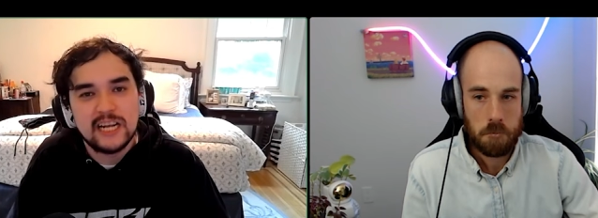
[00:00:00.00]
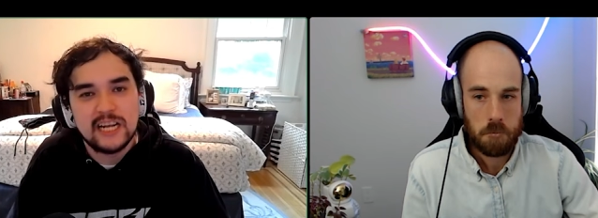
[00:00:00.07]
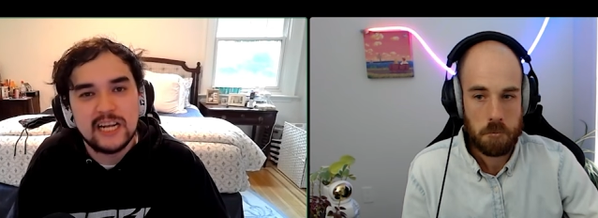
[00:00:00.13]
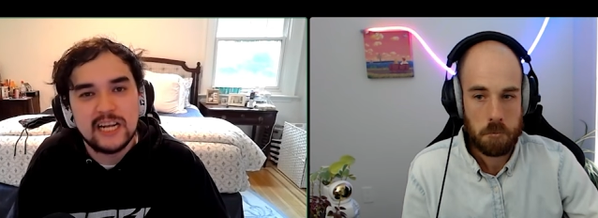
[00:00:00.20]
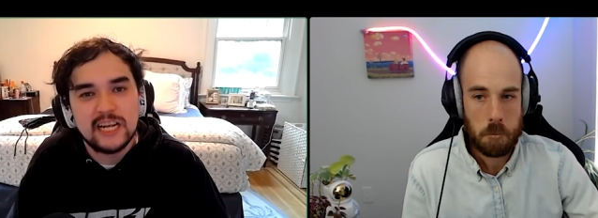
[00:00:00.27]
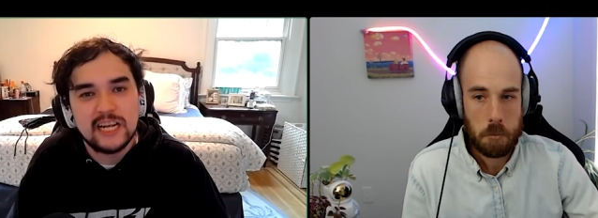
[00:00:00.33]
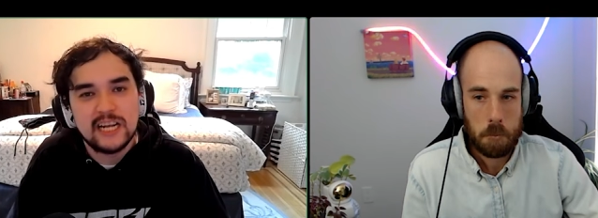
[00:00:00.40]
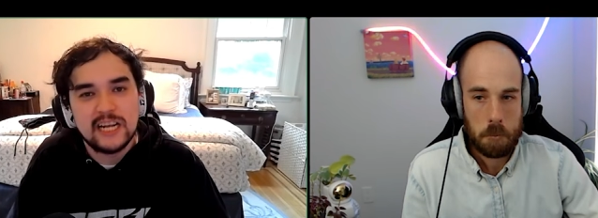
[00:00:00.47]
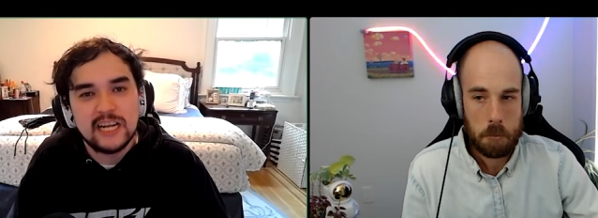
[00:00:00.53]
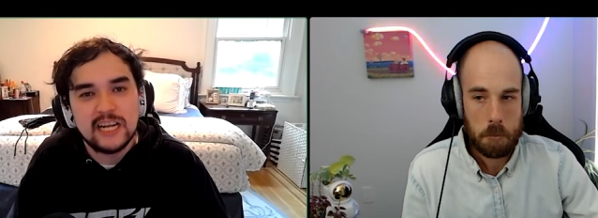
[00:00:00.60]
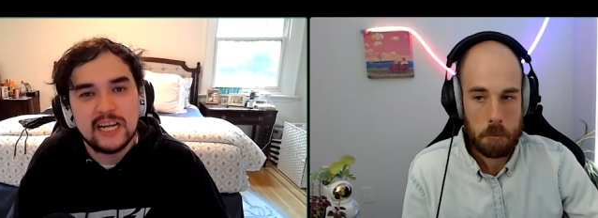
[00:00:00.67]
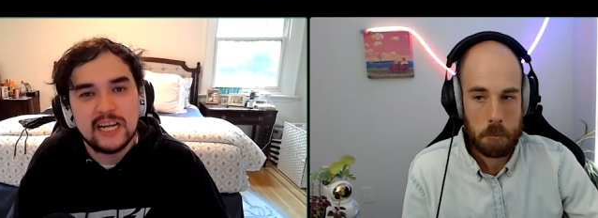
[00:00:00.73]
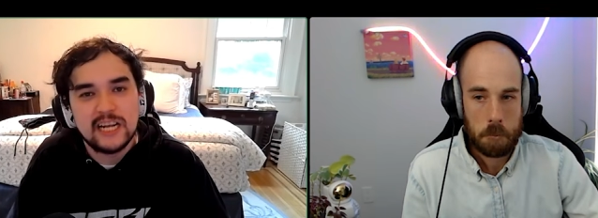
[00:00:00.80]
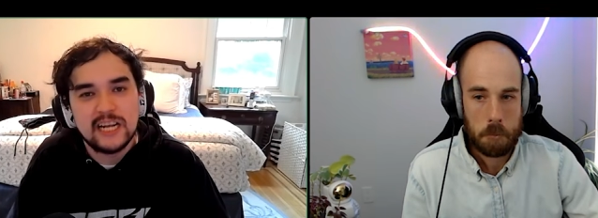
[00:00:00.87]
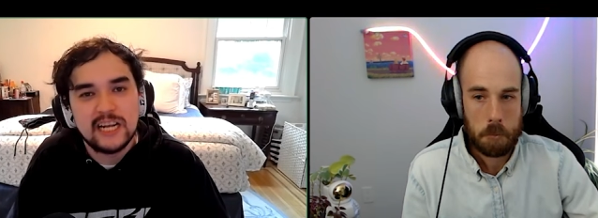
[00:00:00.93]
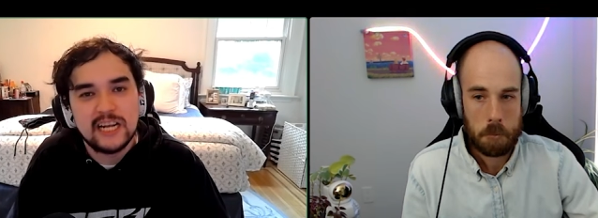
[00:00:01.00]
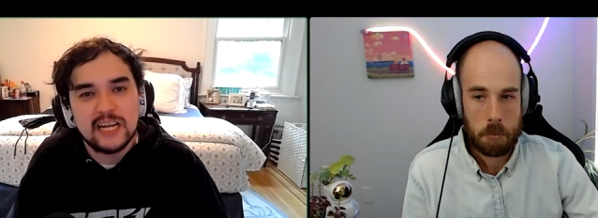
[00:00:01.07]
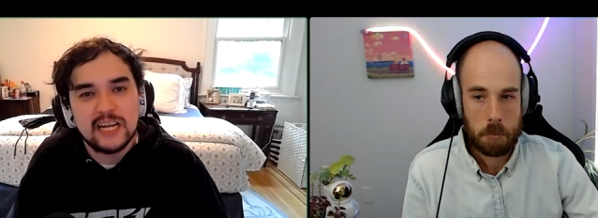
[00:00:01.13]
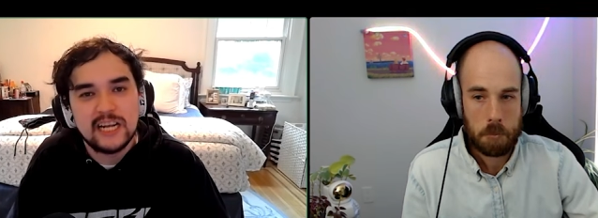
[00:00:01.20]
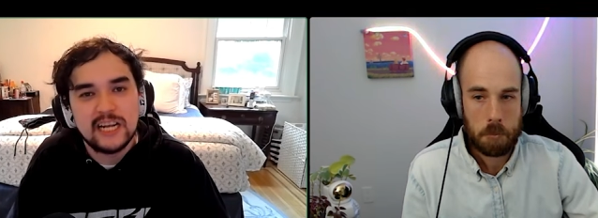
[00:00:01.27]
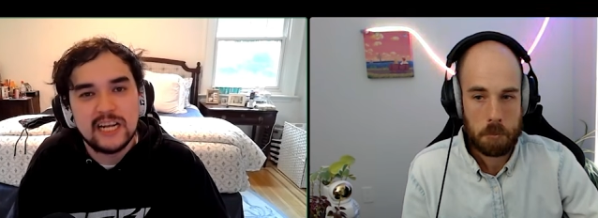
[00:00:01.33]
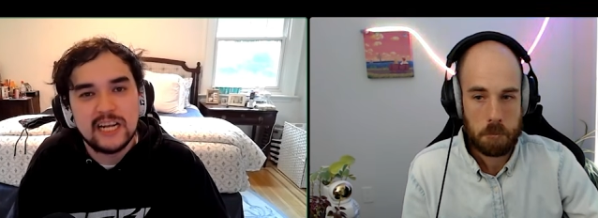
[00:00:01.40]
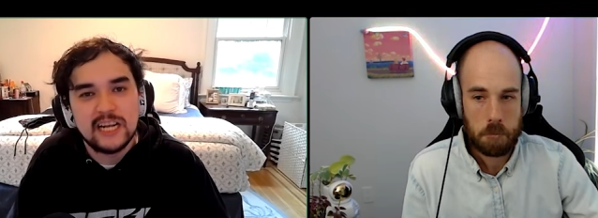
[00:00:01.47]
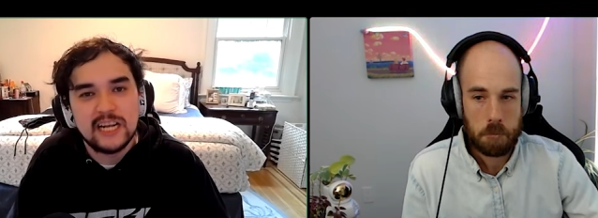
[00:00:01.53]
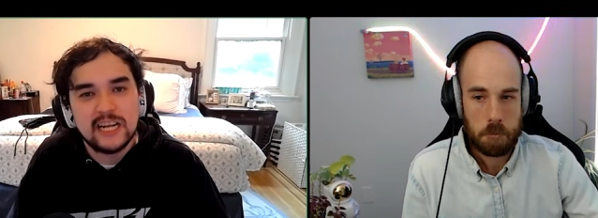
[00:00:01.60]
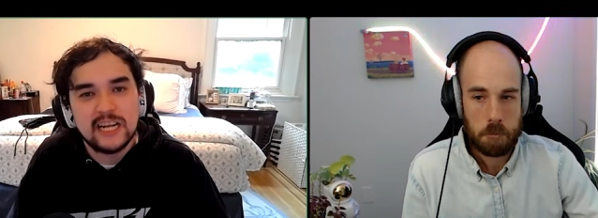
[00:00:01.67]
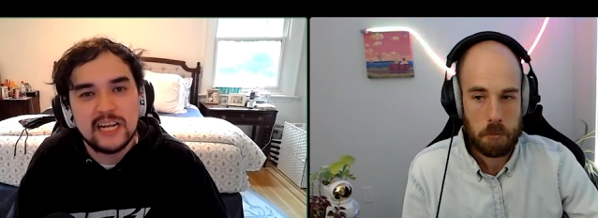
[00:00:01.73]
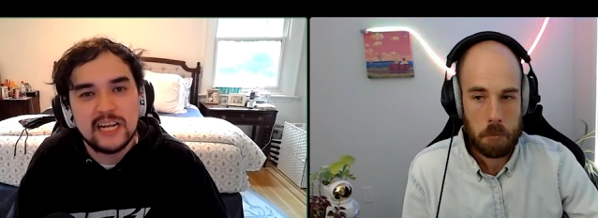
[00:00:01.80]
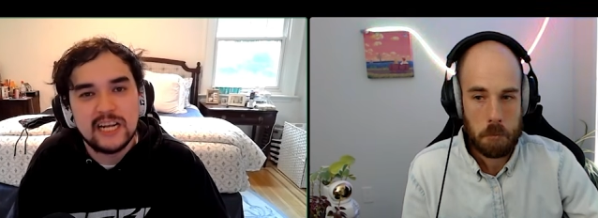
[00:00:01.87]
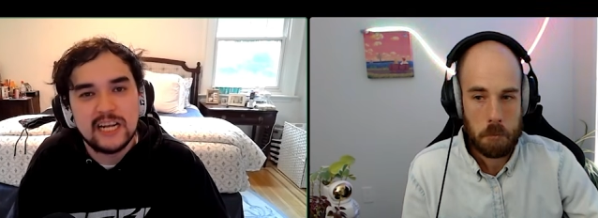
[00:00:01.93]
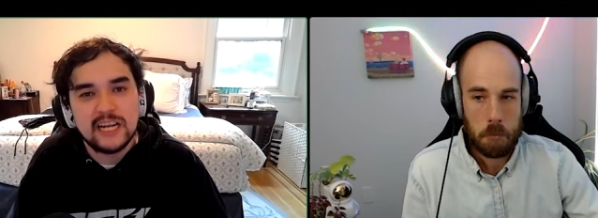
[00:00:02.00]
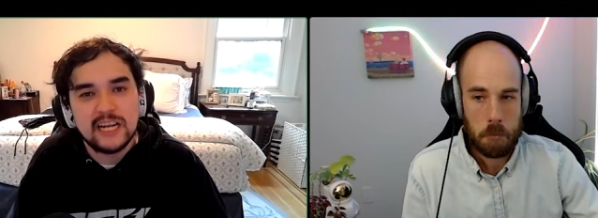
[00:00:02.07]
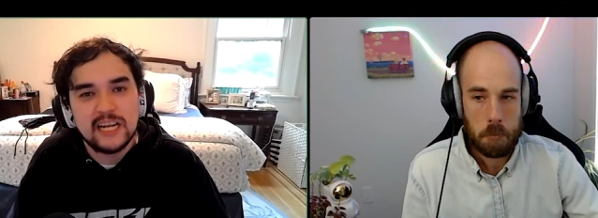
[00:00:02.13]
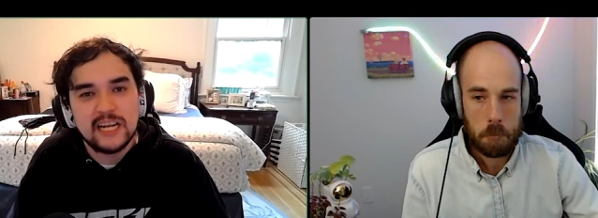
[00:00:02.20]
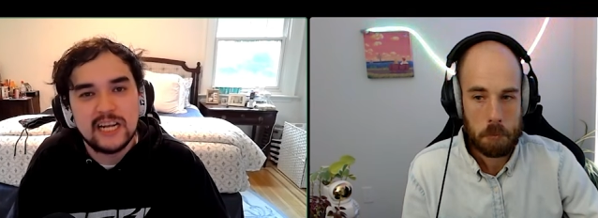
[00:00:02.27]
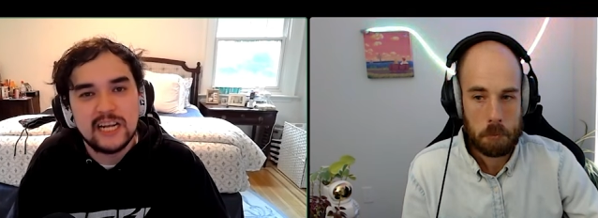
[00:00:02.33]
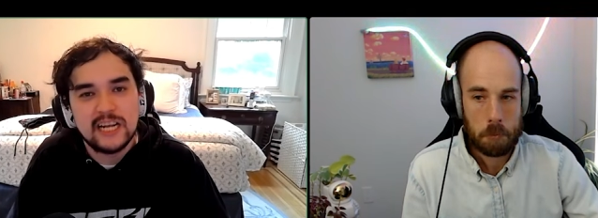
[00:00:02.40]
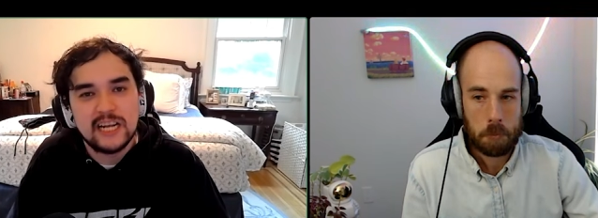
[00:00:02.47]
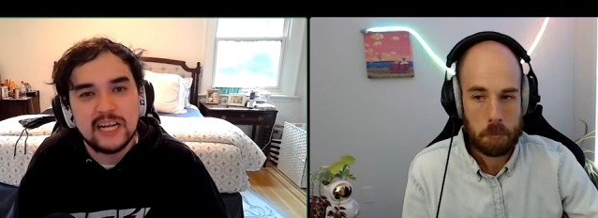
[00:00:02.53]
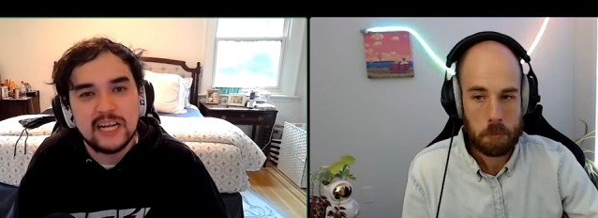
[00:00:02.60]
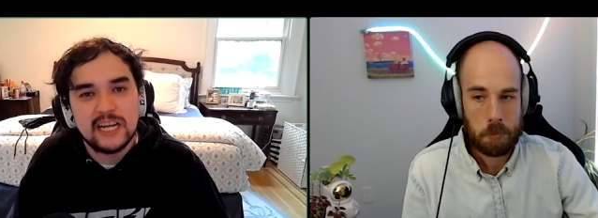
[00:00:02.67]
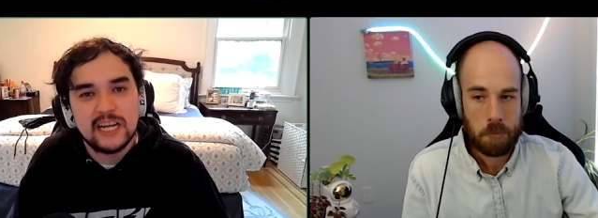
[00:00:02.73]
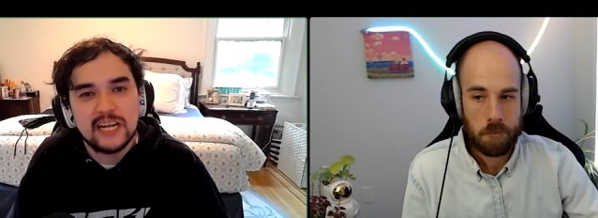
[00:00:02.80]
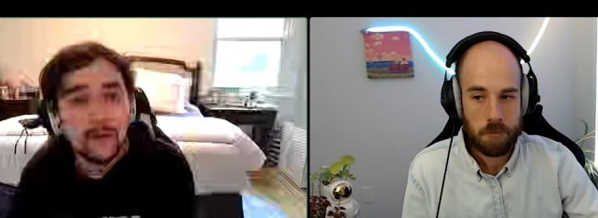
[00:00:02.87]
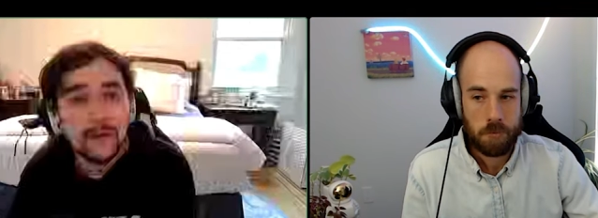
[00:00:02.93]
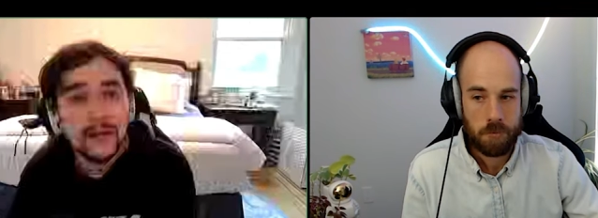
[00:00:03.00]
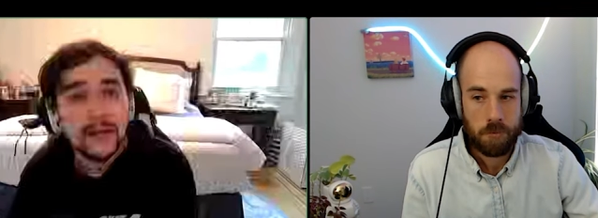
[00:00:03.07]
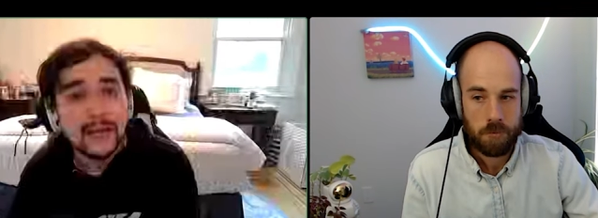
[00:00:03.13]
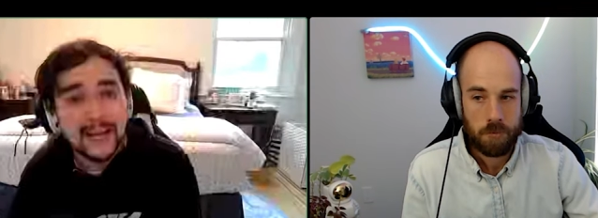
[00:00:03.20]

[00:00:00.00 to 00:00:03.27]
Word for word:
Speaker 1: and a D plus Kia in there. Kwangdong Freaks making their